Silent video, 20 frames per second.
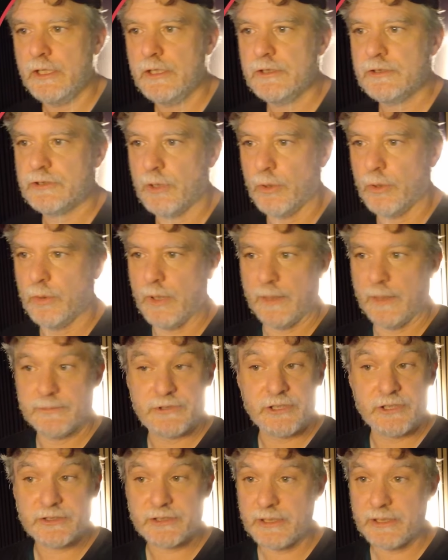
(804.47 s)
So I'm
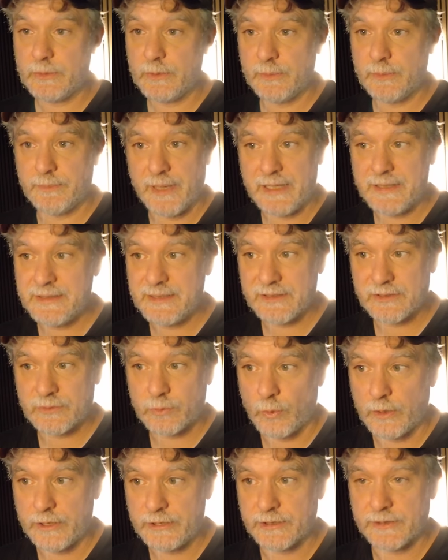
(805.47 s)
just going to embed this
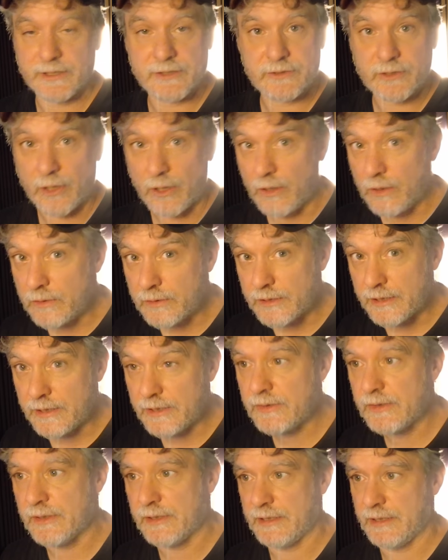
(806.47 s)
widget. That's all it
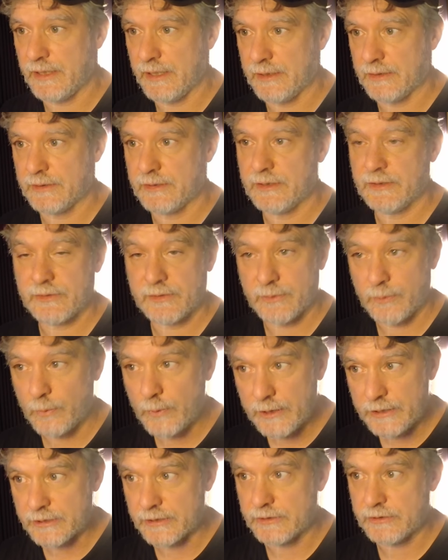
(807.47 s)
is in the end, is a
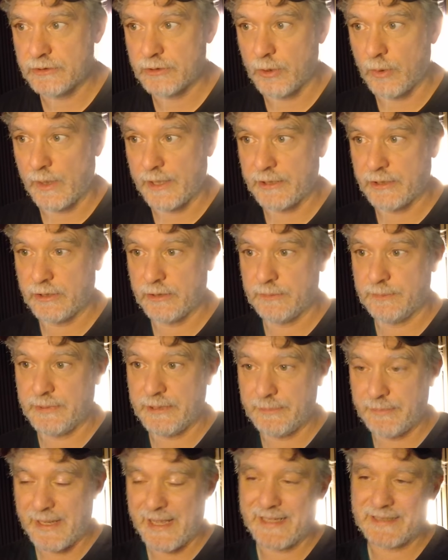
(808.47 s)
widget. So I could be
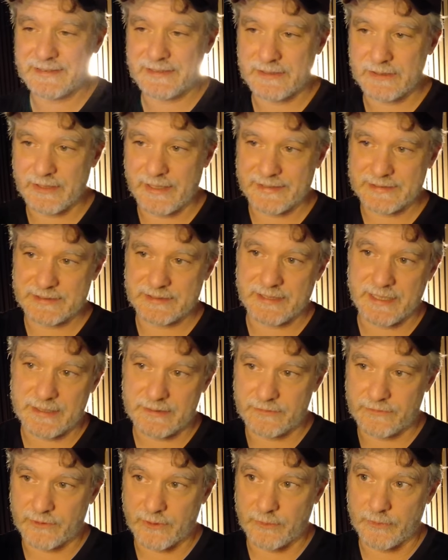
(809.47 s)
passing that state
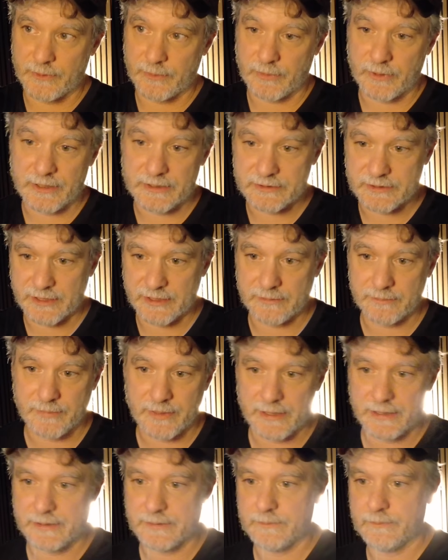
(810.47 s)
from the place I
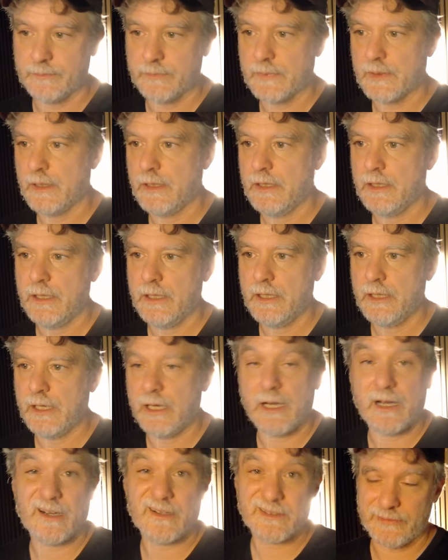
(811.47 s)
embed it.
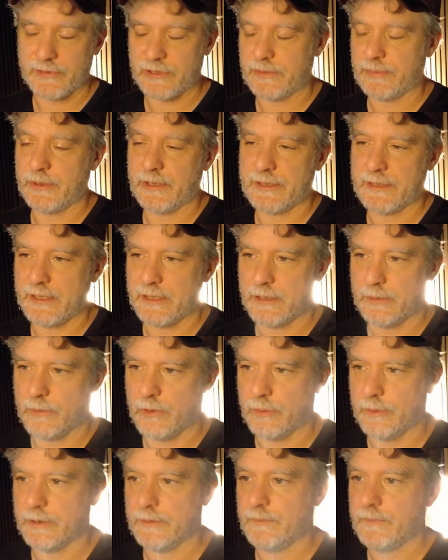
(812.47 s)
I'll explain that in a
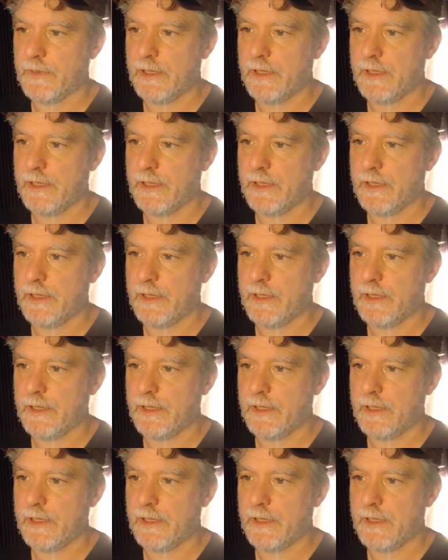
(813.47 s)
moment.